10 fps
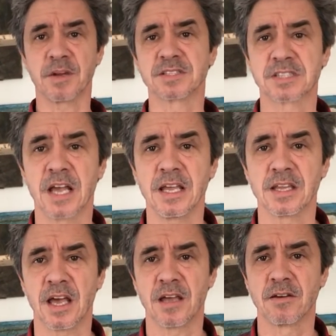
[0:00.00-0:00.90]
I'm not
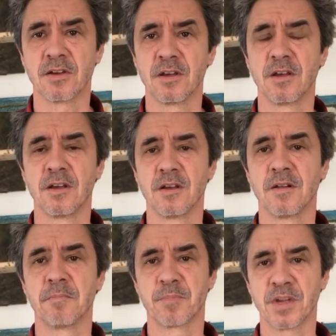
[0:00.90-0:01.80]
saying that.
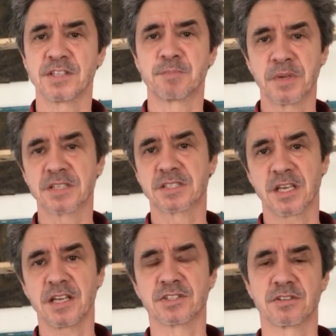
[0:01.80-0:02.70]
But in these big
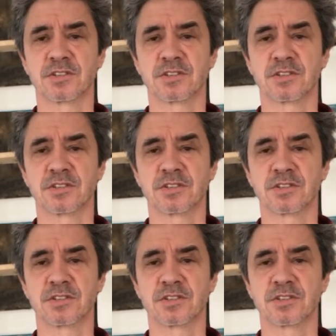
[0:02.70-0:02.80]
cities,